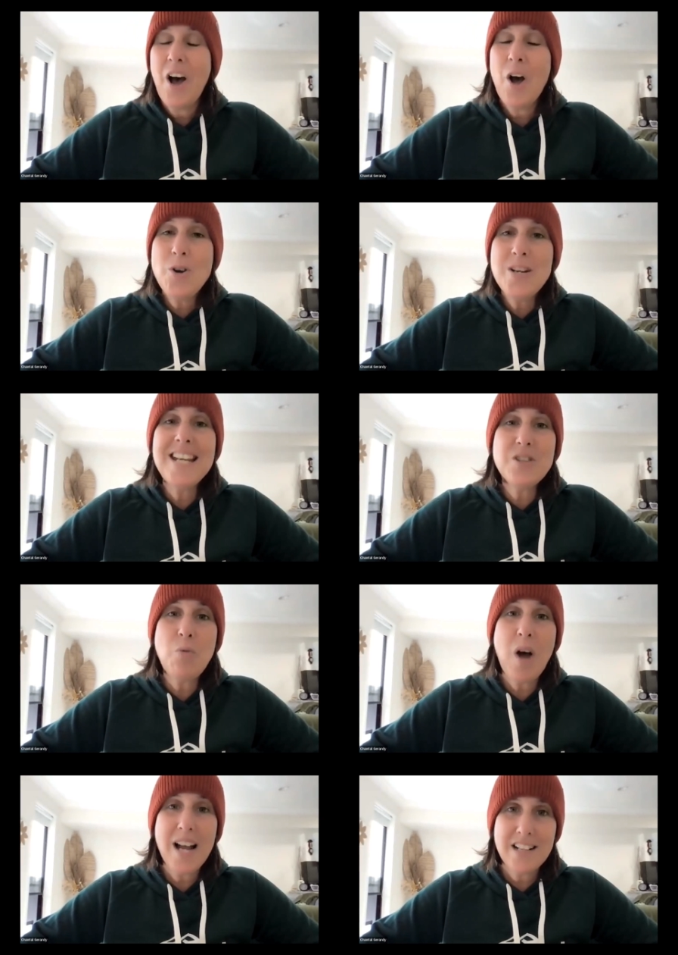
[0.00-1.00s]
only in
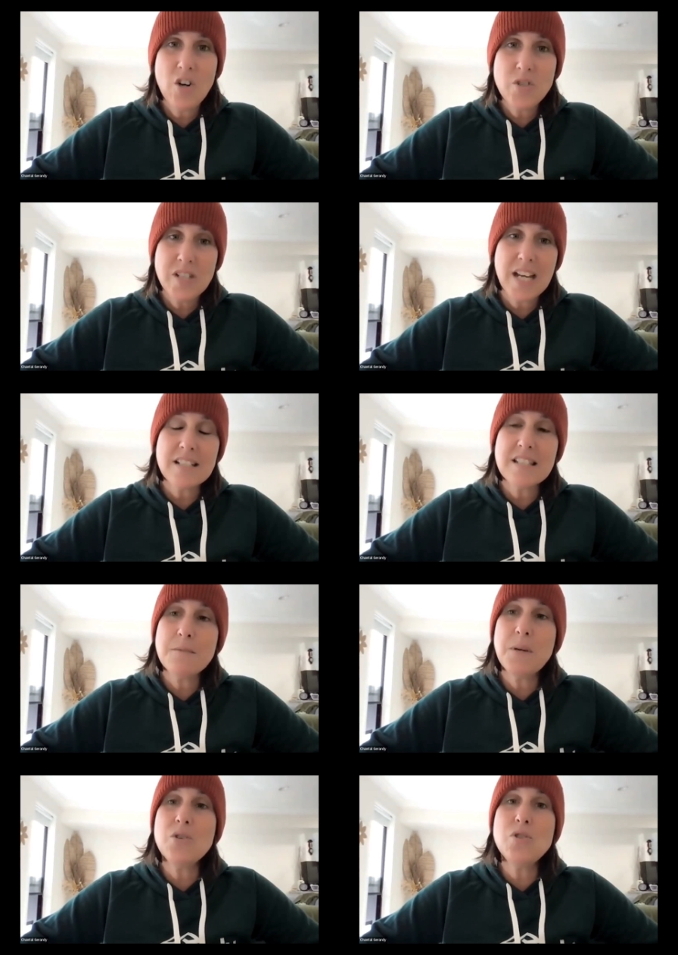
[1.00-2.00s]
the right
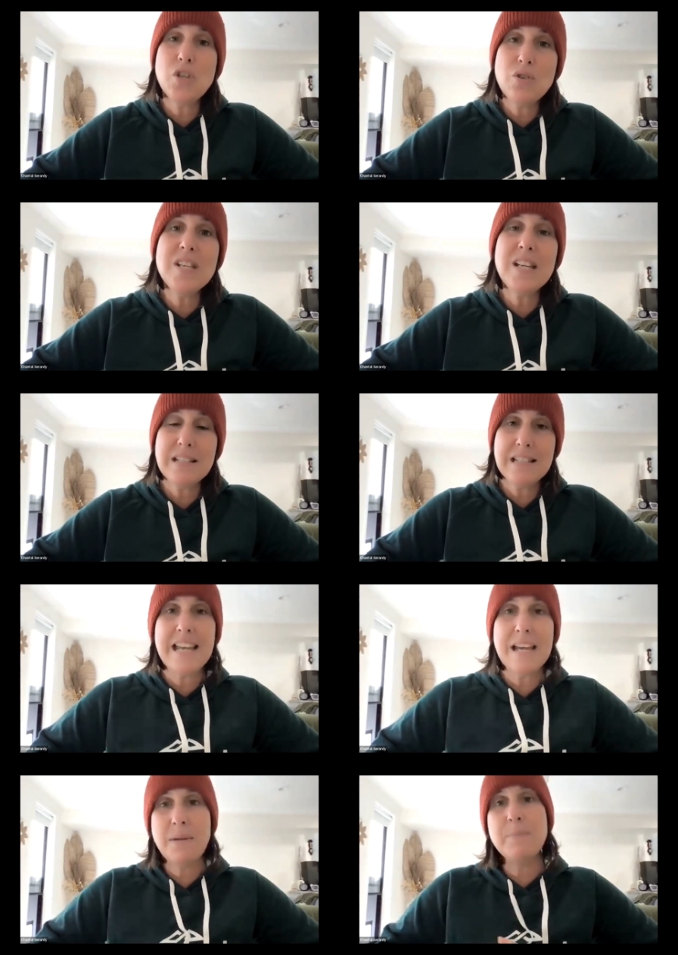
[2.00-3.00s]
context, because using it to
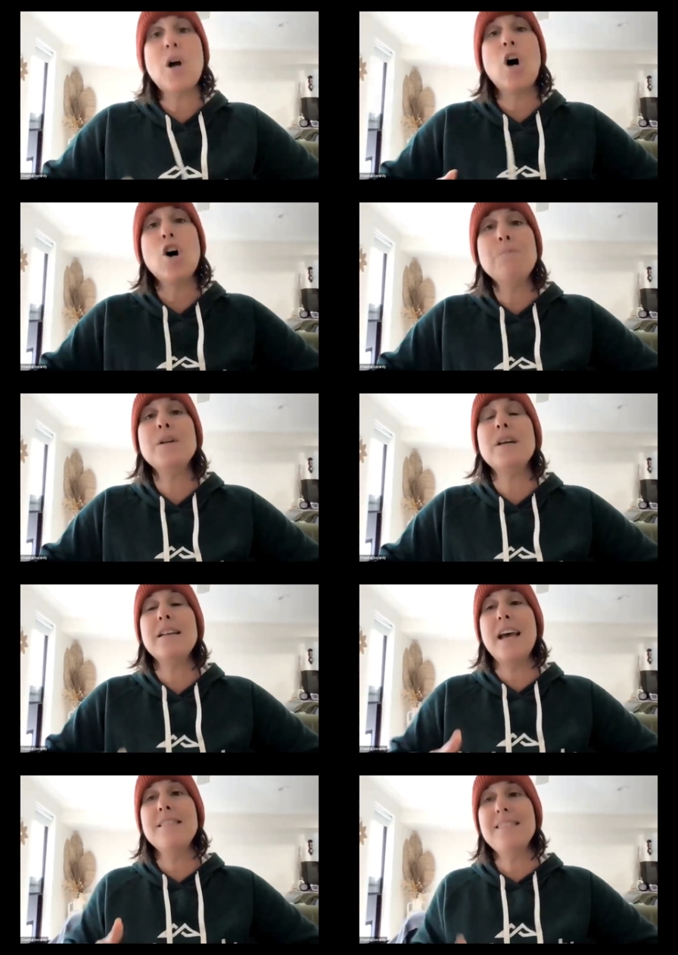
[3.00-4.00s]
get people to open
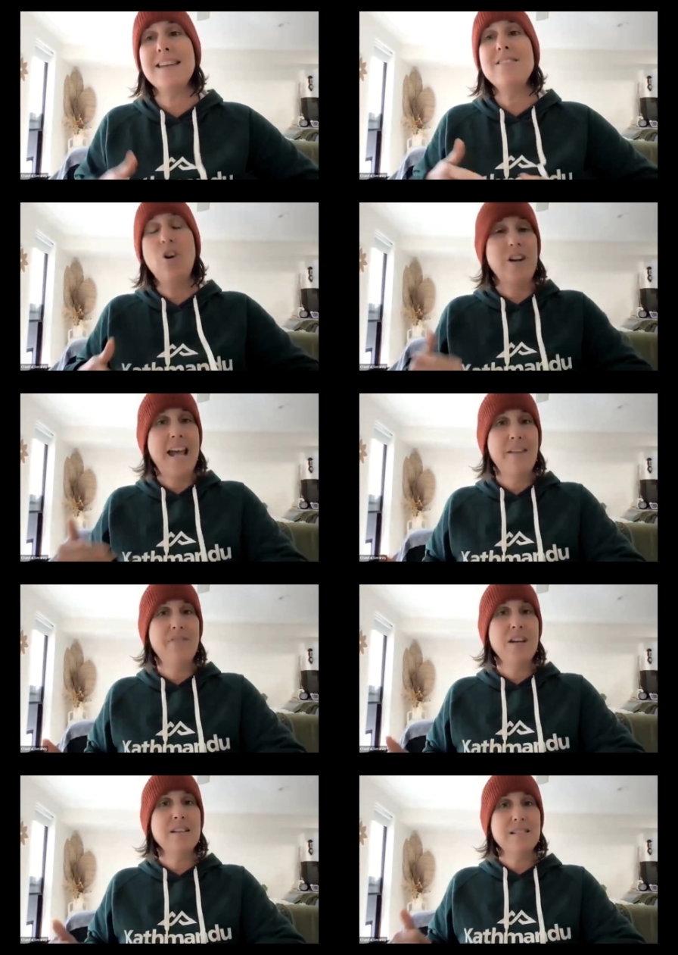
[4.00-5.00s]
it and then not
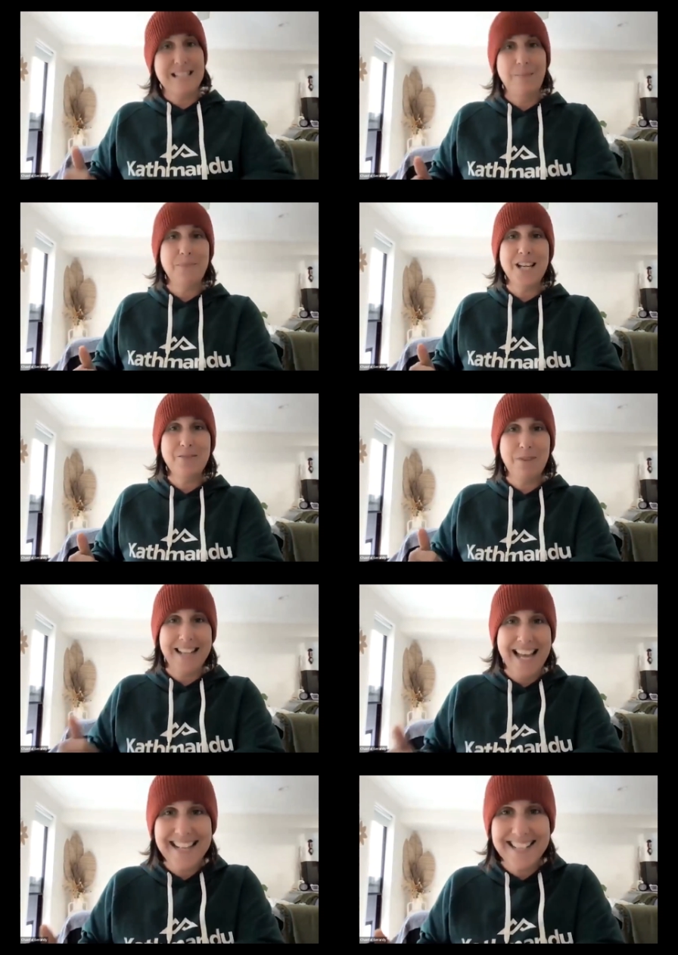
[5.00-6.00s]
having something
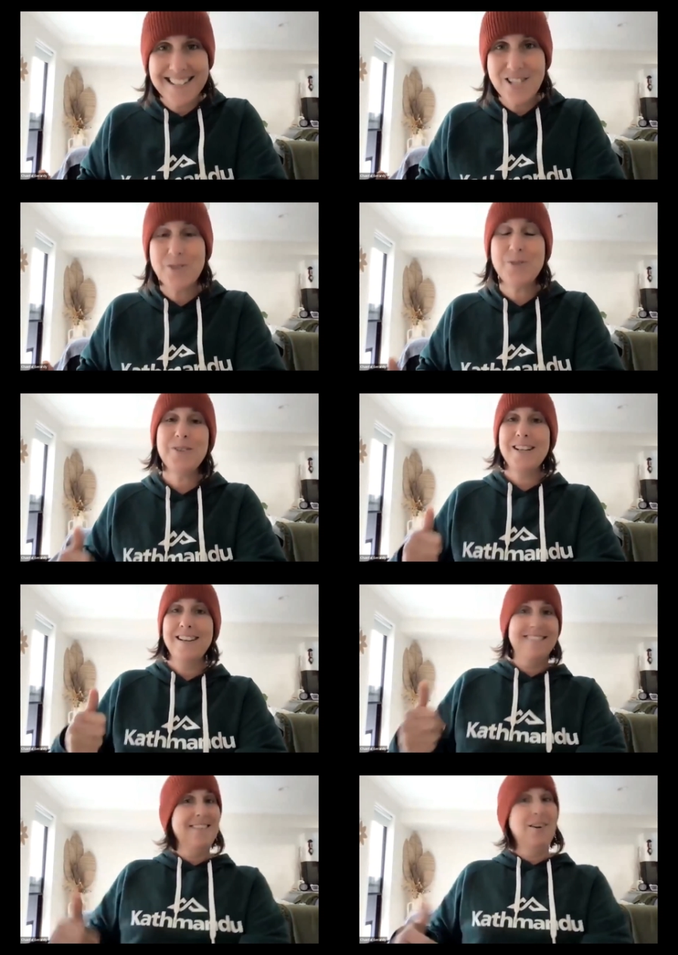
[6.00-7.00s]
related to
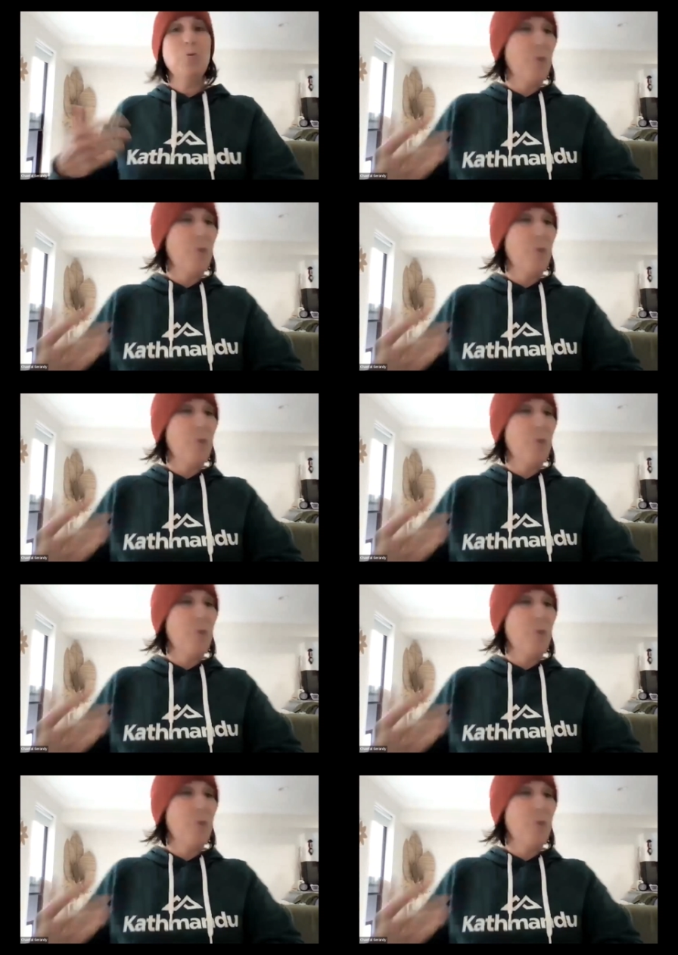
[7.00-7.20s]
or